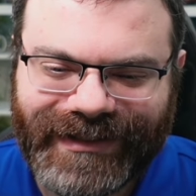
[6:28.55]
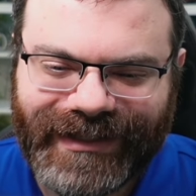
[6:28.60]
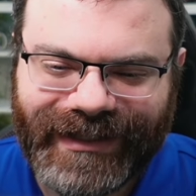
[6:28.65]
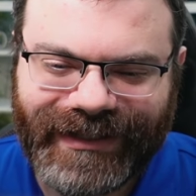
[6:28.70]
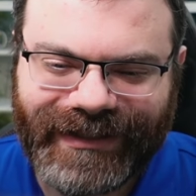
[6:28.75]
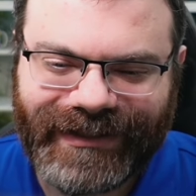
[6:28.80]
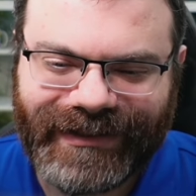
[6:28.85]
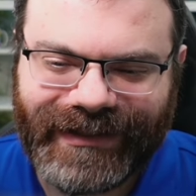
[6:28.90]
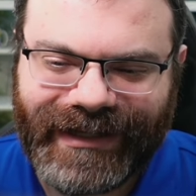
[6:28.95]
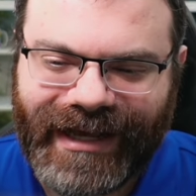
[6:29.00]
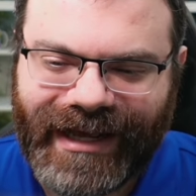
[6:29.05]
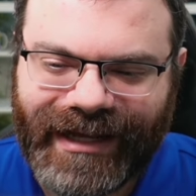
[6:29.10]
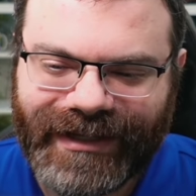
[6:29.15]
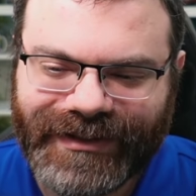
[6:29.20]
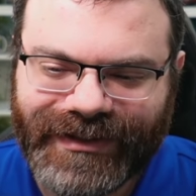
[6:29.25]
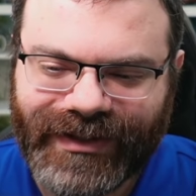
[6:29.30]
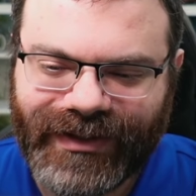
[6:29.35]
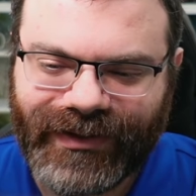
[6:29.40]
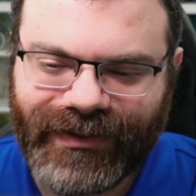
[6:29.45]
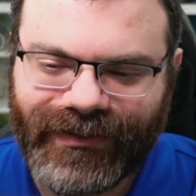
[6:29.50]
Then yeah,
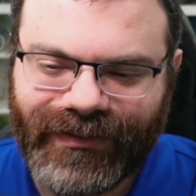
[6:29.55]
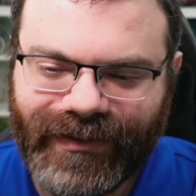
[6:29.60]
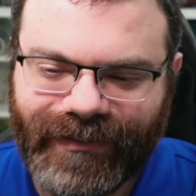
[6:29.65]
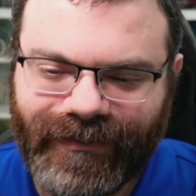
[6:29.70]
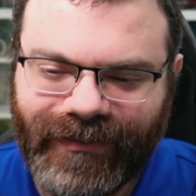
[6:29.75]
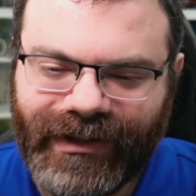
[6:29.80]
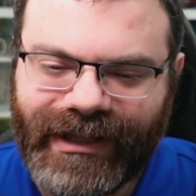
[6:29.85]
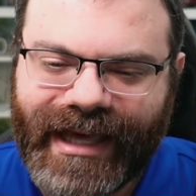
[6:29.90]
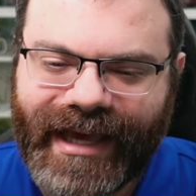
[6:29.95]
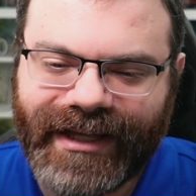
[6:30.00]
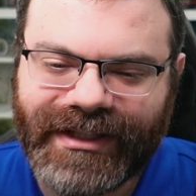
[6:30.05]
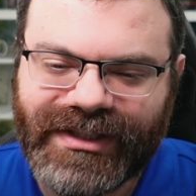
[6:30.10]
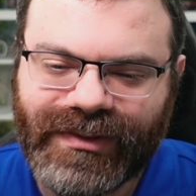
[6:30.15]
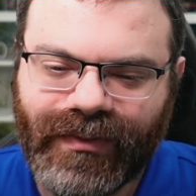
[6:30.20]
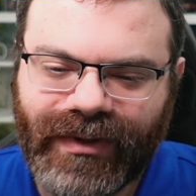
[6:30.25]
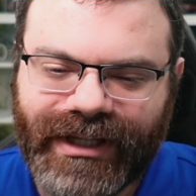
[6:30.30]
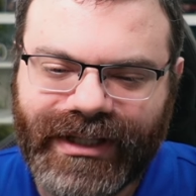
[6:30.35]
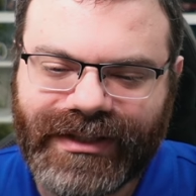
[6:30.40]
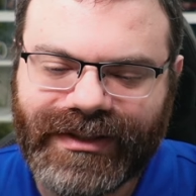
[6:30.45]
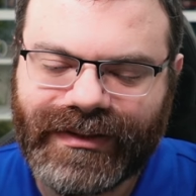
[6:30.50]
so Lance
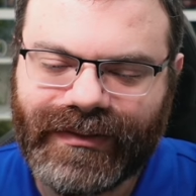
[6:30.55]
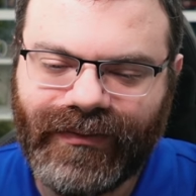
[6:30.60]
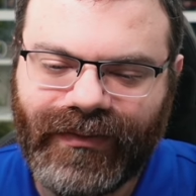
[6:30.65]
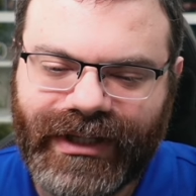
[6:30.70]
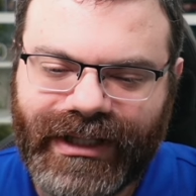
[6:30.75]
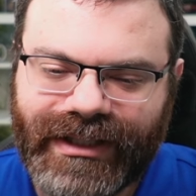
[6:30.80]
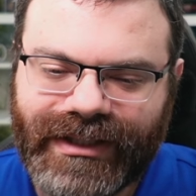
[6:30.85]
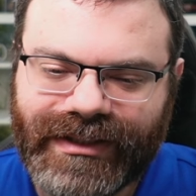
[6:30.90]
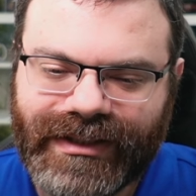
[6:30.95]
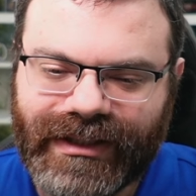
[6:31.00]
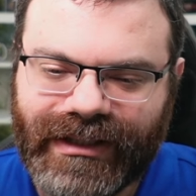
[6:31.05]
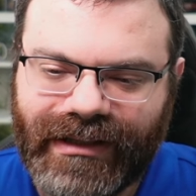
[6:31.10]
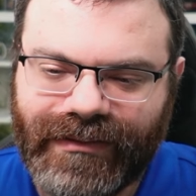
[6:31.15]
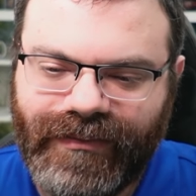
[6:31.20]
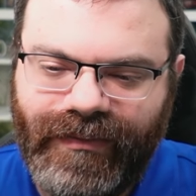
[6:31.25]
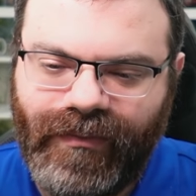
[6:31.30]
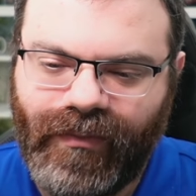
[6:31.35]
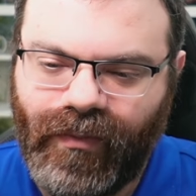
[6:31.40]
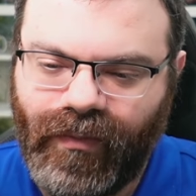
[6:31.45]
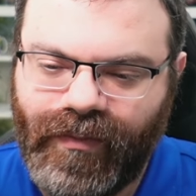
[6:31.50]
was was
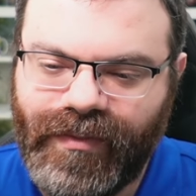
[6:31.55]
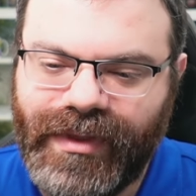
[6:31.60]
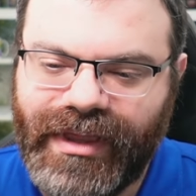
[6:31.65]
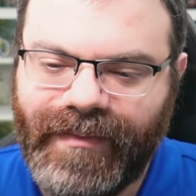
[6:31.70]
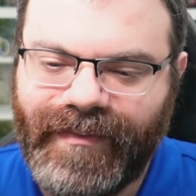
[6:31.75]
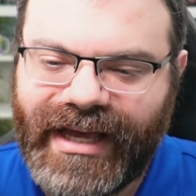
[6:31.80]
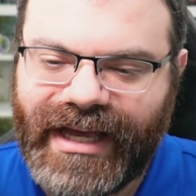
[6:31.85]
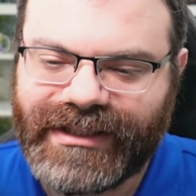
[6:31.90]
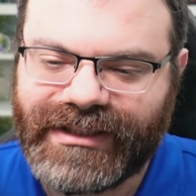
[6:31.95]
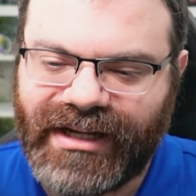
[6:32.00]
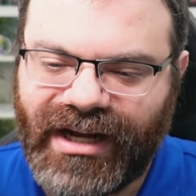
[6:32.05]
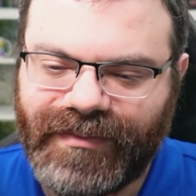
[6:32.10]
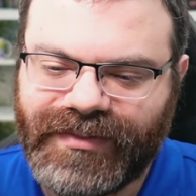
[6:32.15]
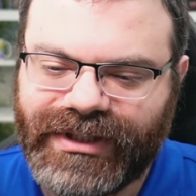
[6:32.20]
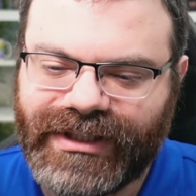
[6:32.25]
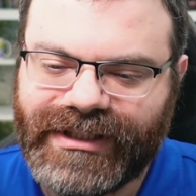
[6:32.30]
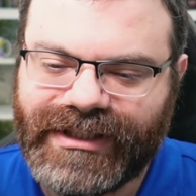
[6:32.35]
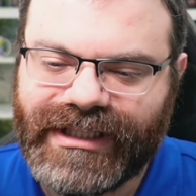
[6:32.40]
the best option.